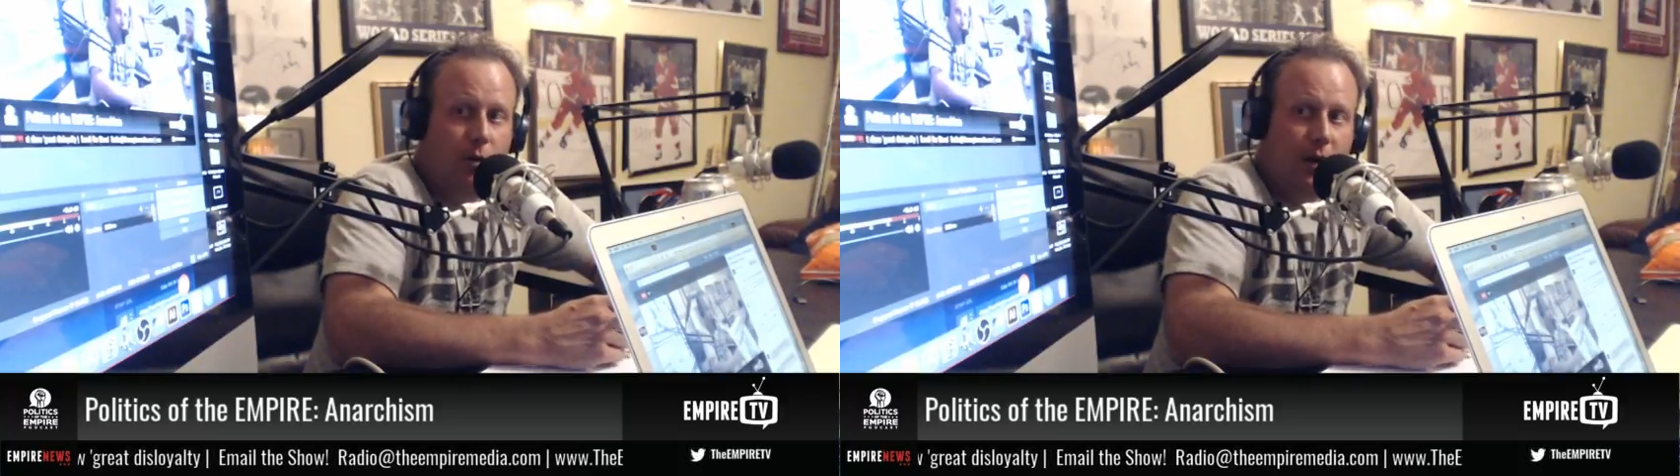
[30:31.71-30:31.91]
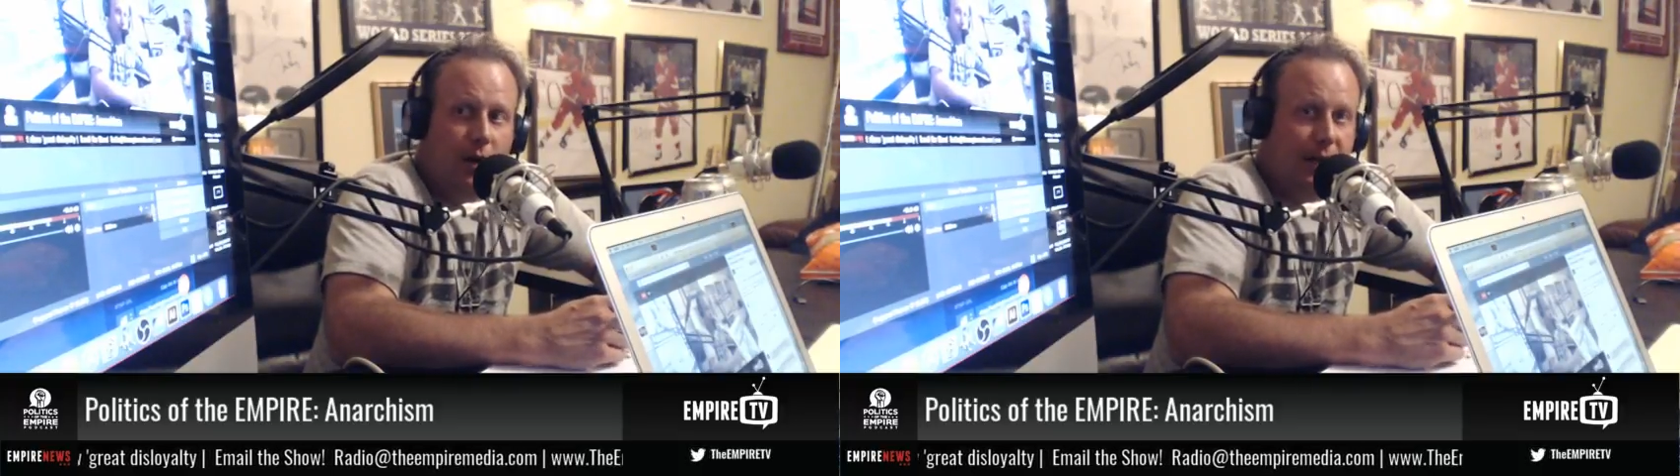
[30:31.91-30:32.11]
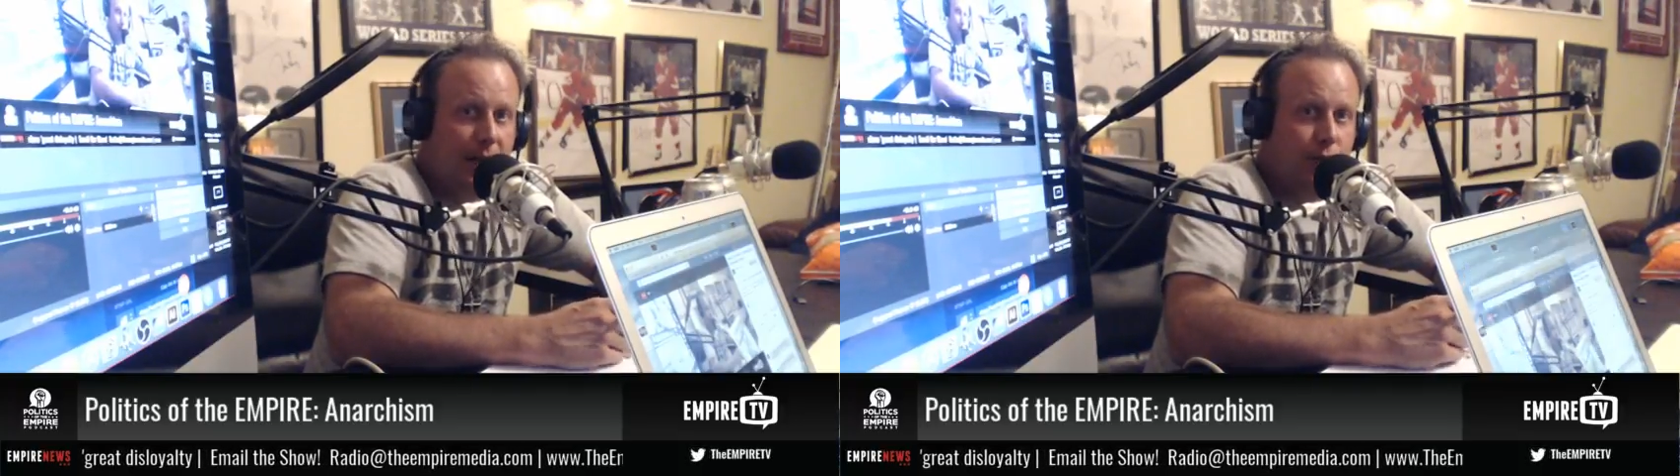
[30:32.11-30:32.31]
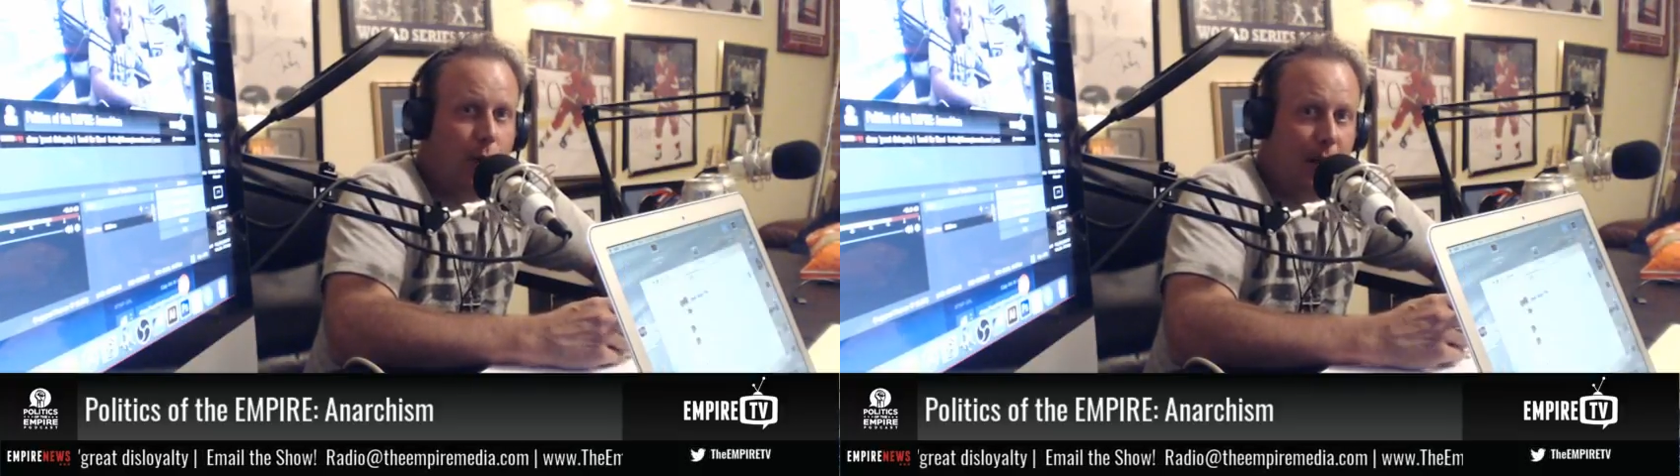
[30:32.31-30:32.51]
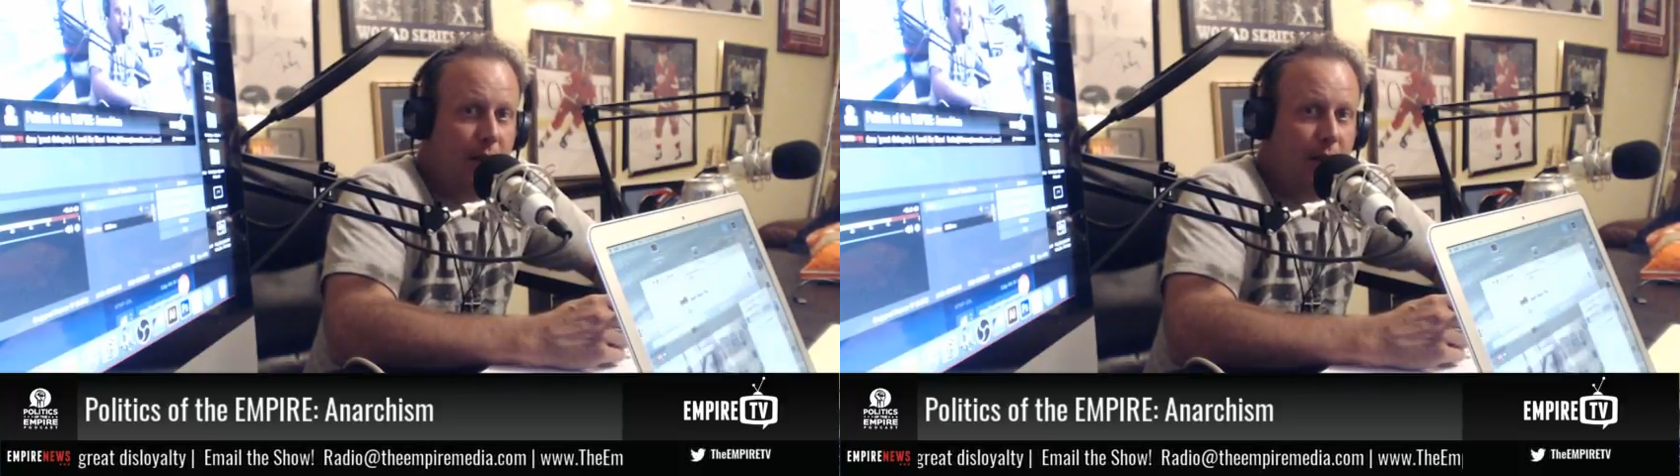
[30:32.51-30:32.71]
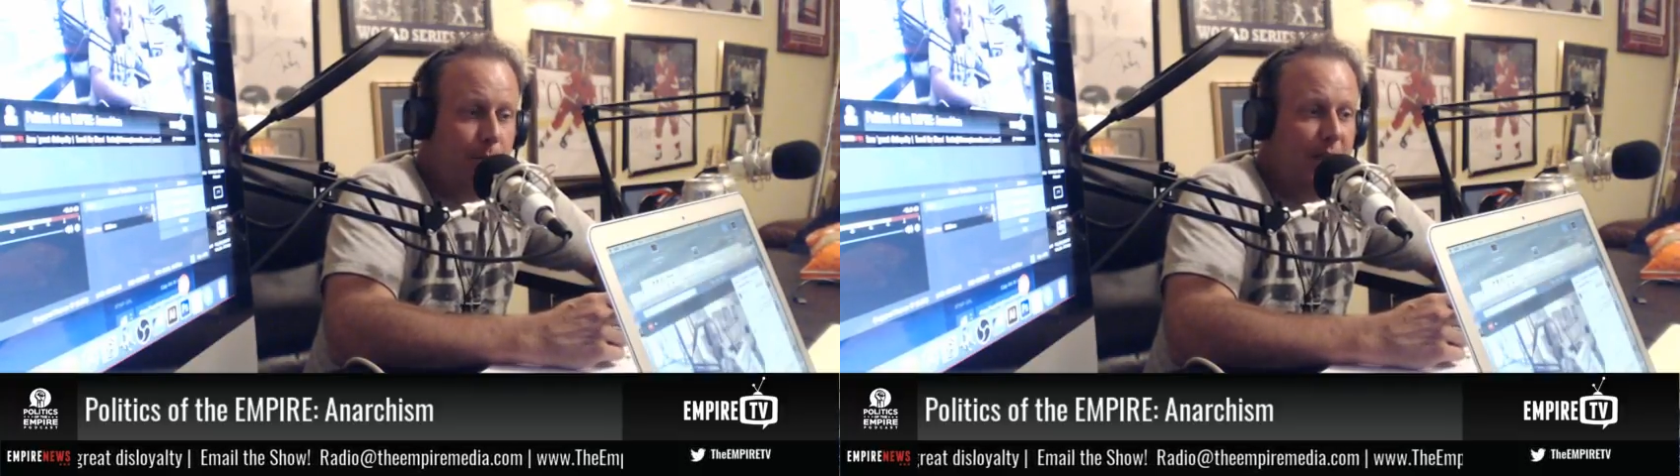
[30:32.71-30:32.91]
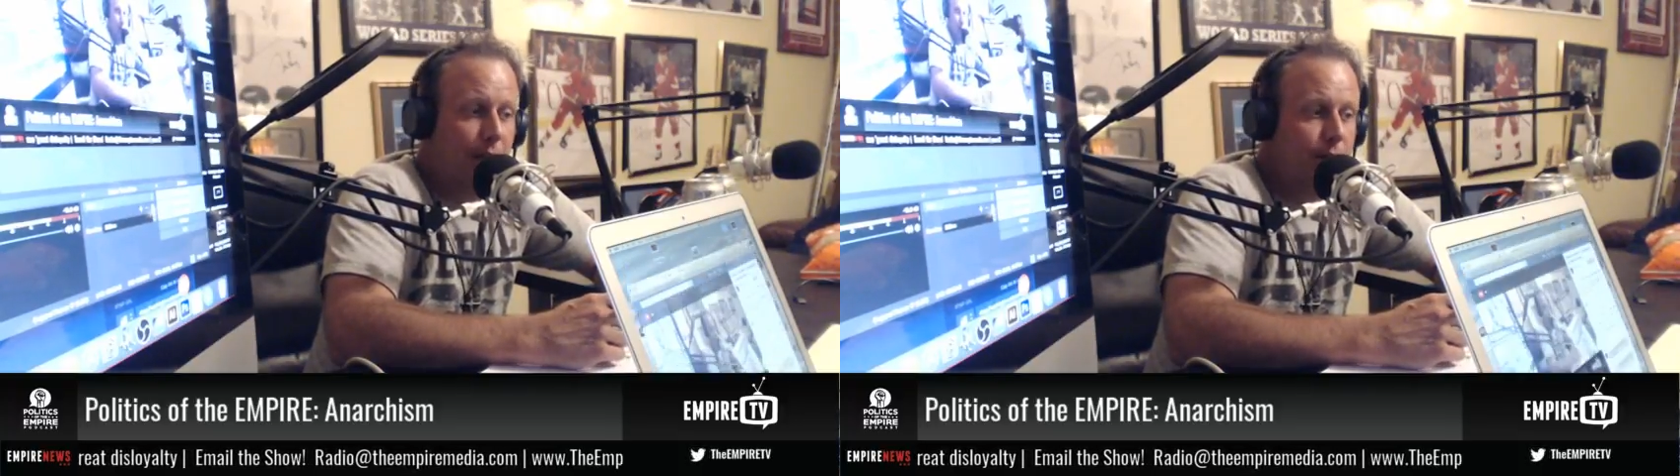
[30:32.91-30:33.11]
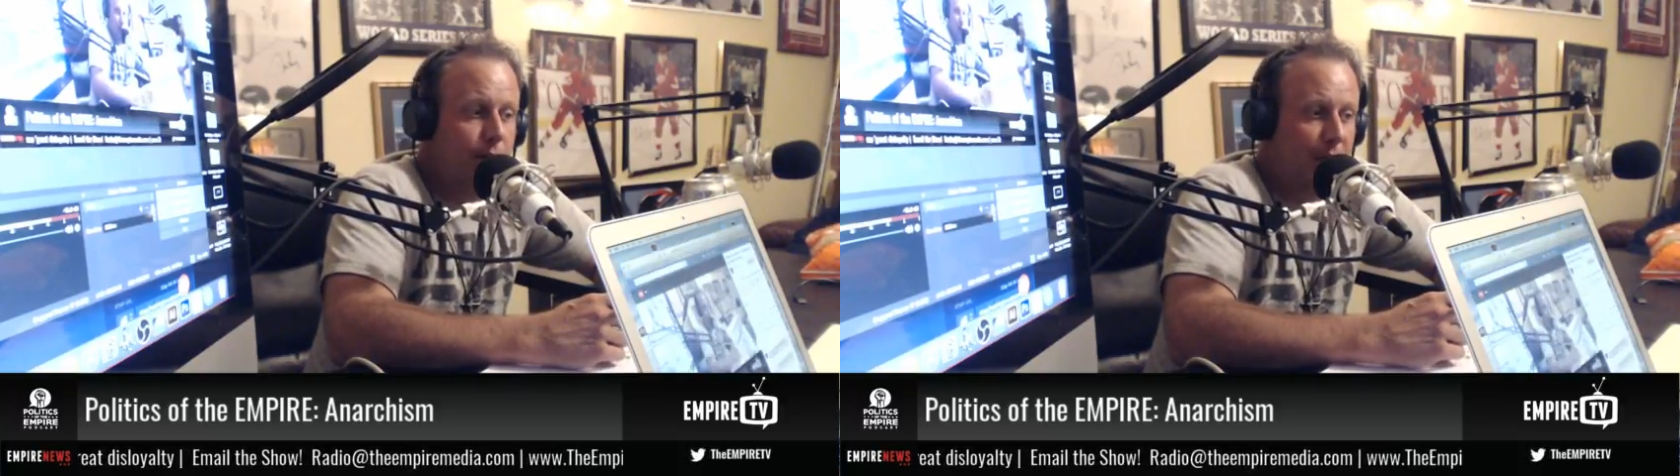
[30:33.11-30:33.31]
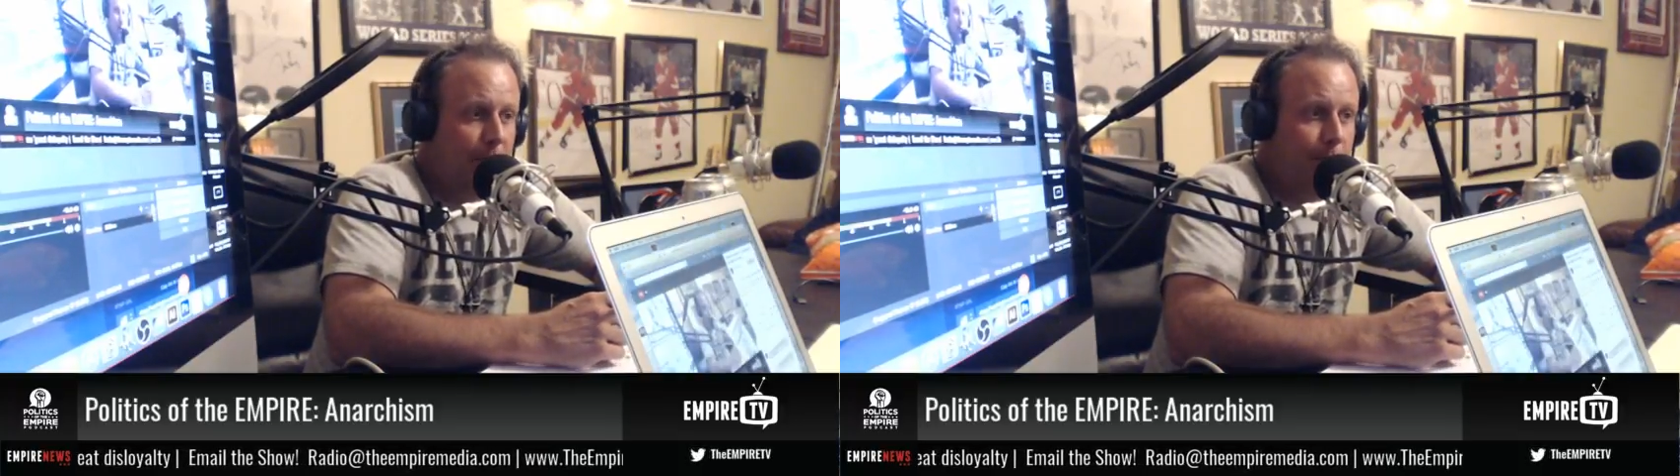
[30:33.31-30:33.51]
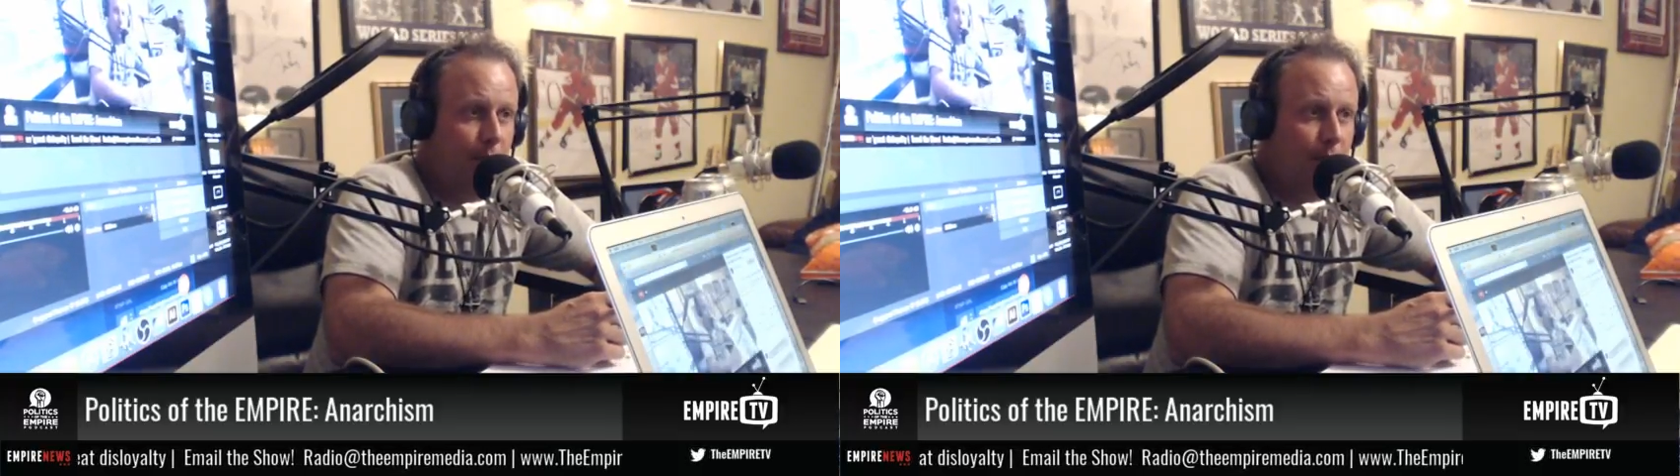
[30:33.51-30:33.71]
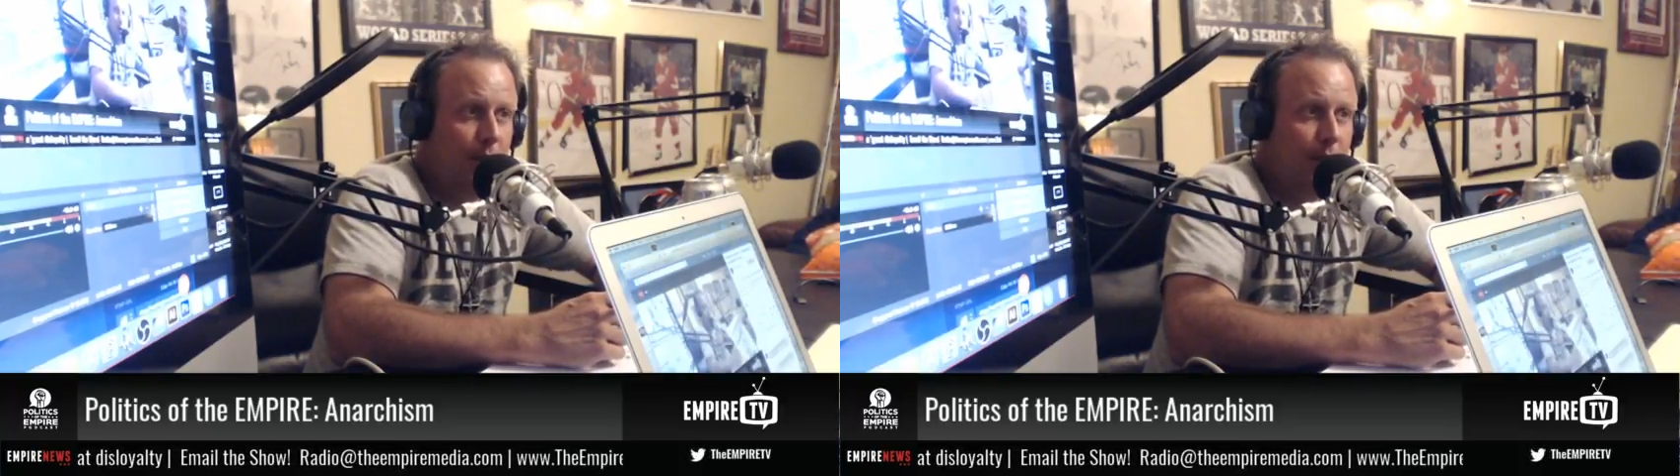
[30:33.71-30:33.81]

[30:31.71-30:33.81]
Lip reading: insist on wanting rulers.